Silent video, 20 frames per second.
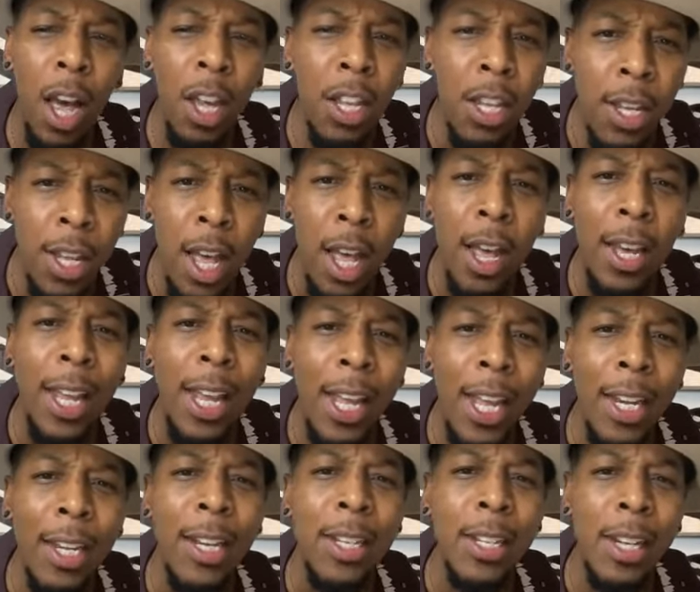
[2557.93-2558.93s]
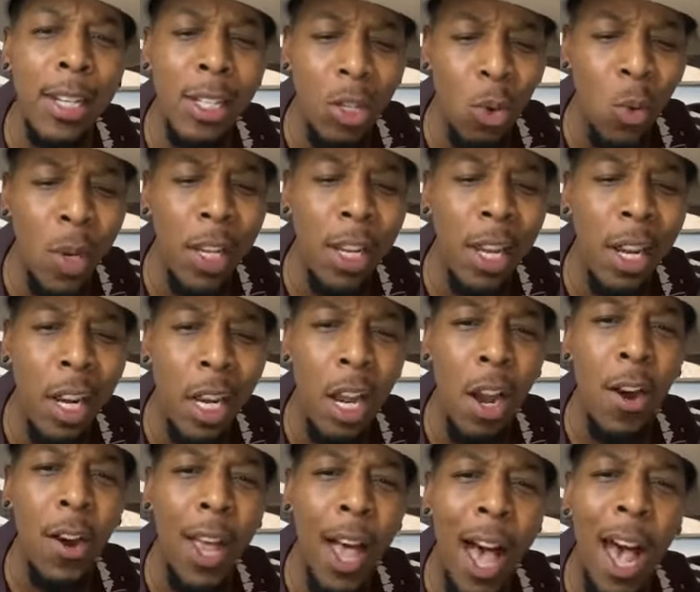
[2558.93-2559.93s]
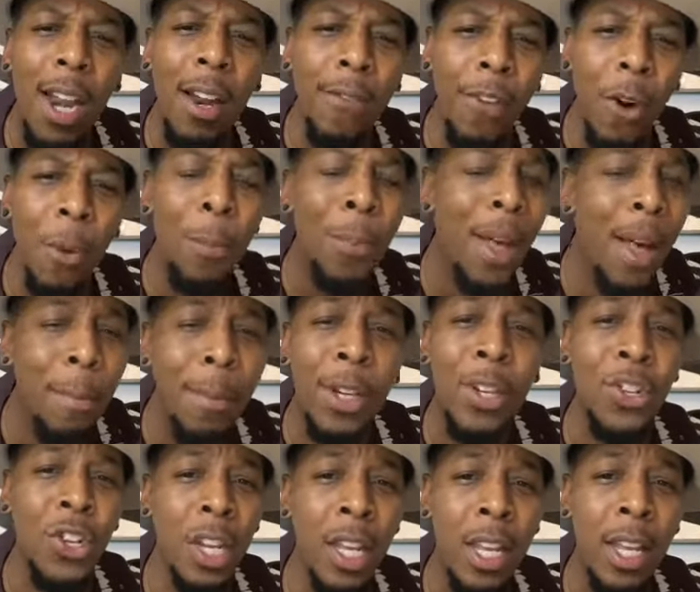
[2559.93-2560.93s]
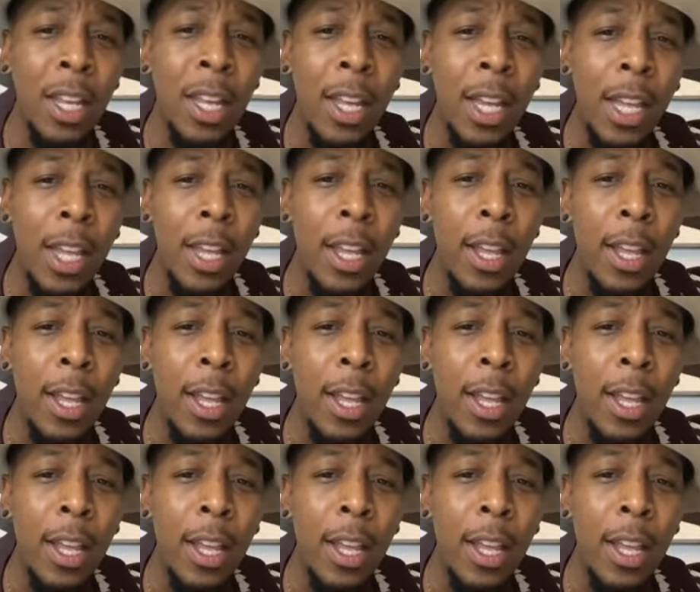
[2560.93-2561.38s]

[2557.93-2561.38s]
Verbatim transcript: a young innocent Twinkie Clark out of her publishing